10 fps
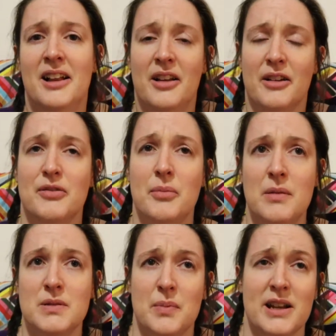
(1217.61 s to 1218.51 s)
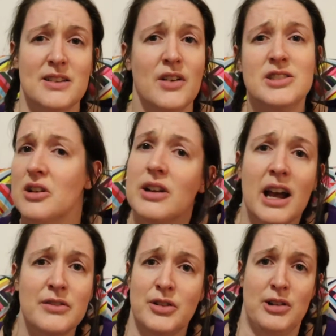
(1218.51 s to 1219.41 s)
like from my perspective, I don't
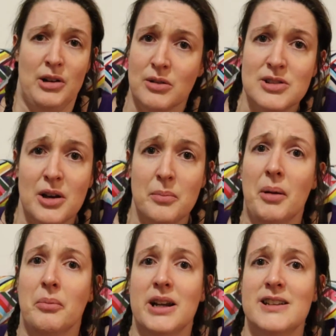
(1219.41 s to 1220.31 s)
have a good long-term memory,